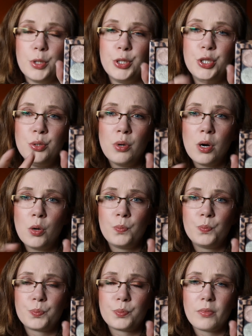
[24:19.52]
duo,
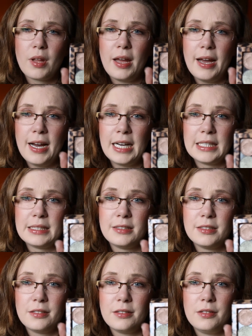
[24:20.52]
and
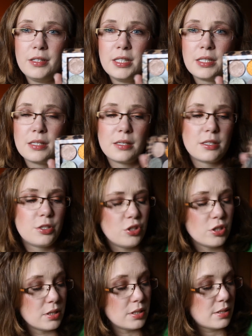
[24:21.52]
this is
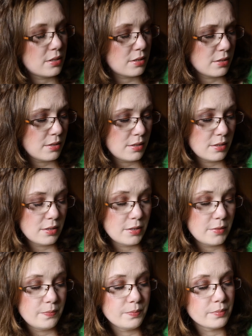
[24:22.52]
just,
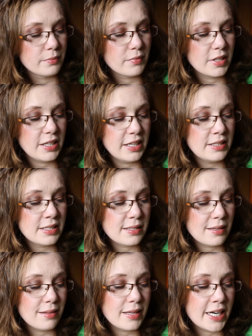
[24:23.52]
it is
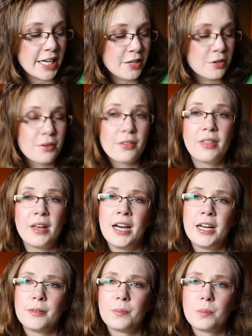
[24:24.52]
lighter
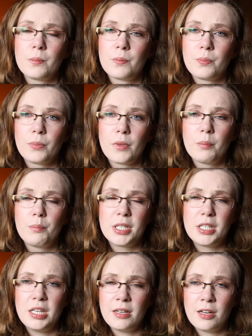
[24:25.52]
than
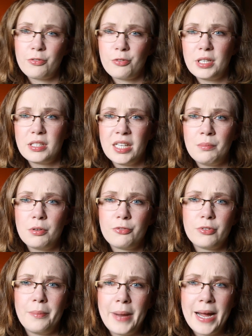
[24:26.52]
Patina, for example,
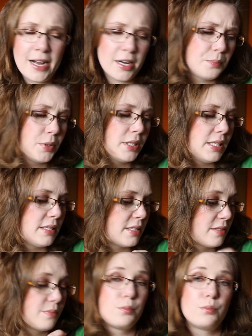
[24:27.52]
from MAC, but
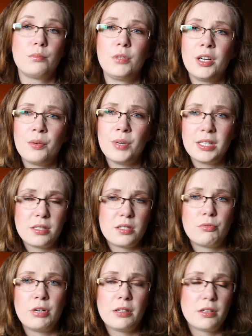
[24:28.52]
otherwise it's
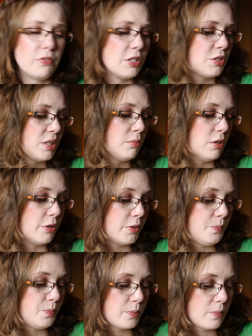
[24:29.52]
relatively similar.
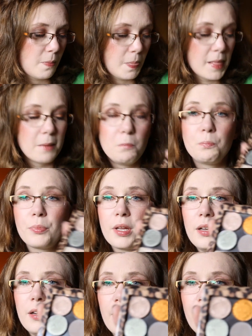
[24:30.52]

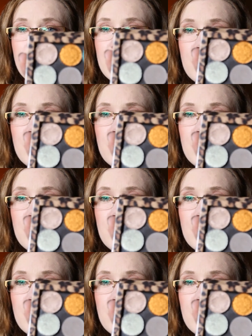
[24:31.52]
This